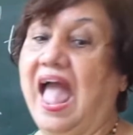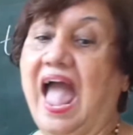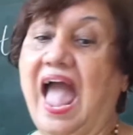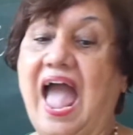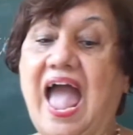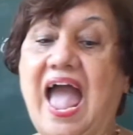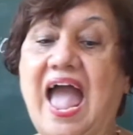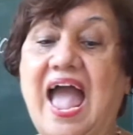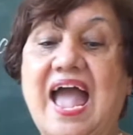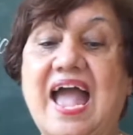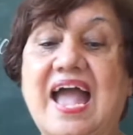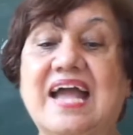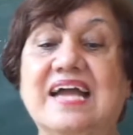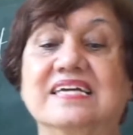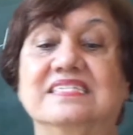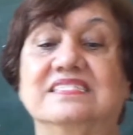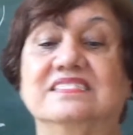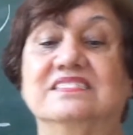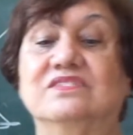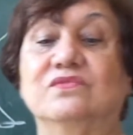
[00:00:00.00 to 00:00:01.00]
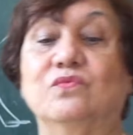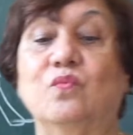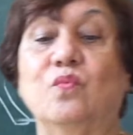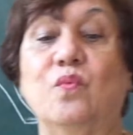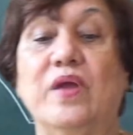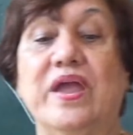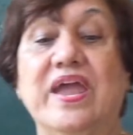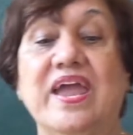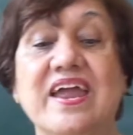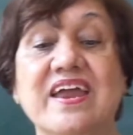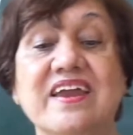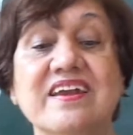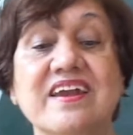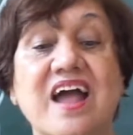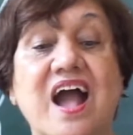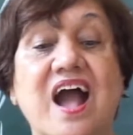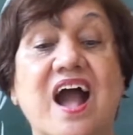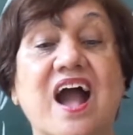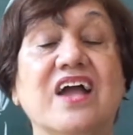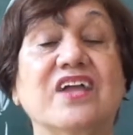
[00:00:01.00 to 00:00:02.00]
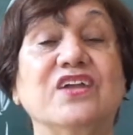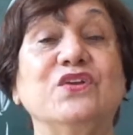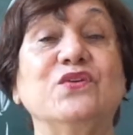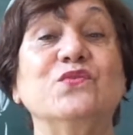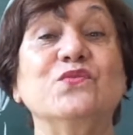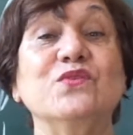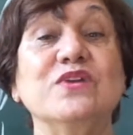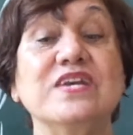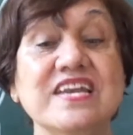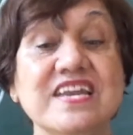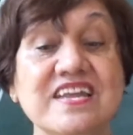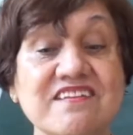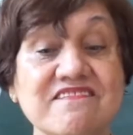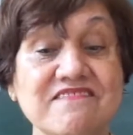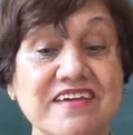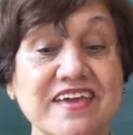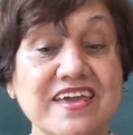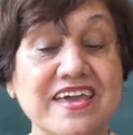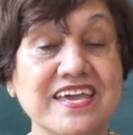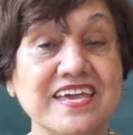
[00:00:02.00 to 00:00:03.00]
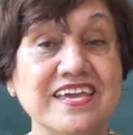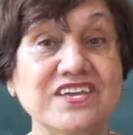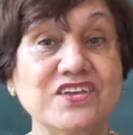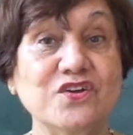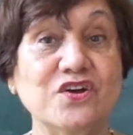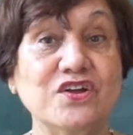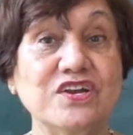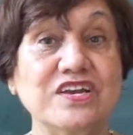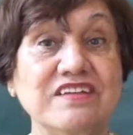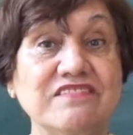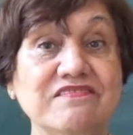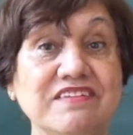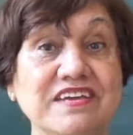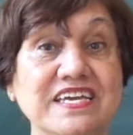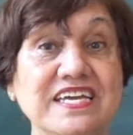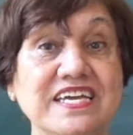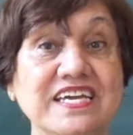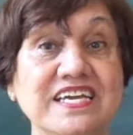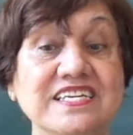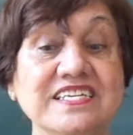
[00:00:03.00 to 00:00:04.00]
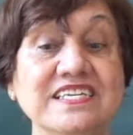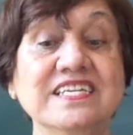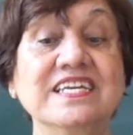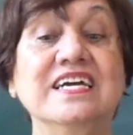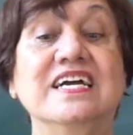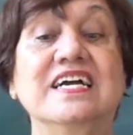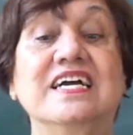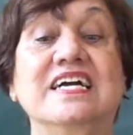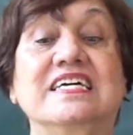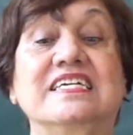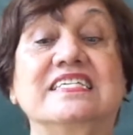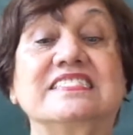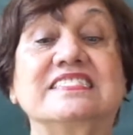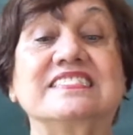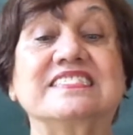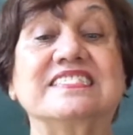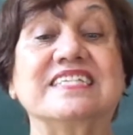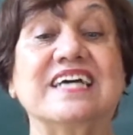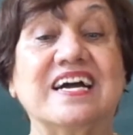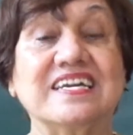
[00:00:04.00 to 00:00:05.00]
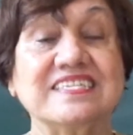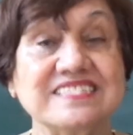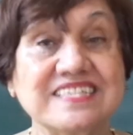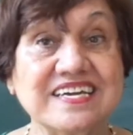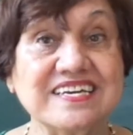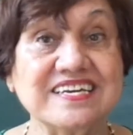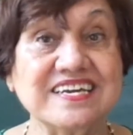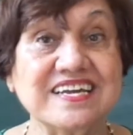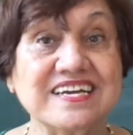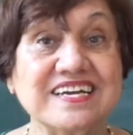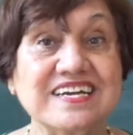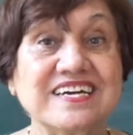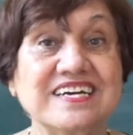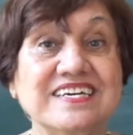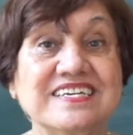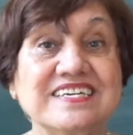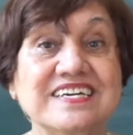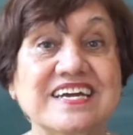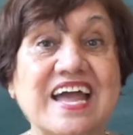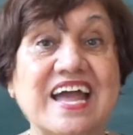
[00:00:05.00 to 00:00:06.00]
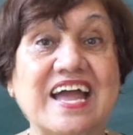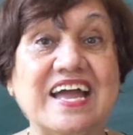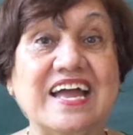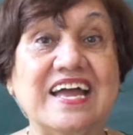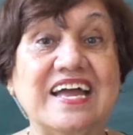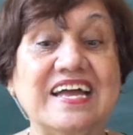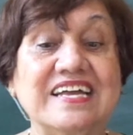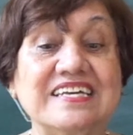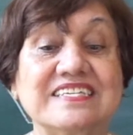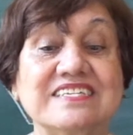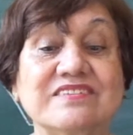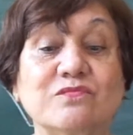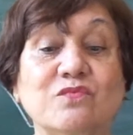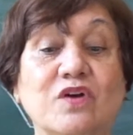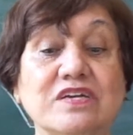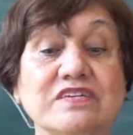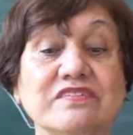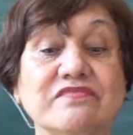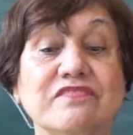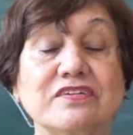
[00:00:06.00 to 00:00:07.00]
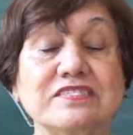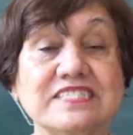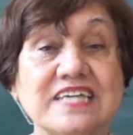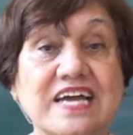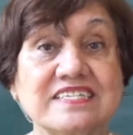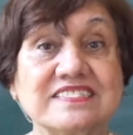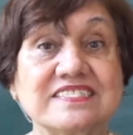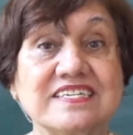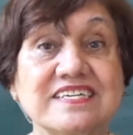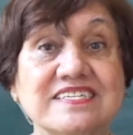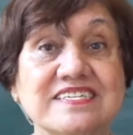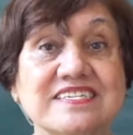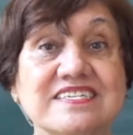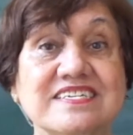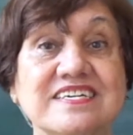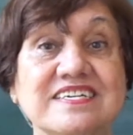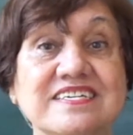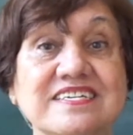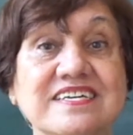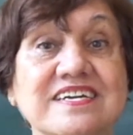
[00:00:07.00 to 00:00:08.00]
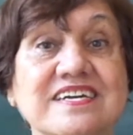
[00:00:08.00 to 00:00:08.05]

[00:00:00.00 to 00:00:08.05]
And where are you living? You're living in Tatanagar. And what for Tatanagar?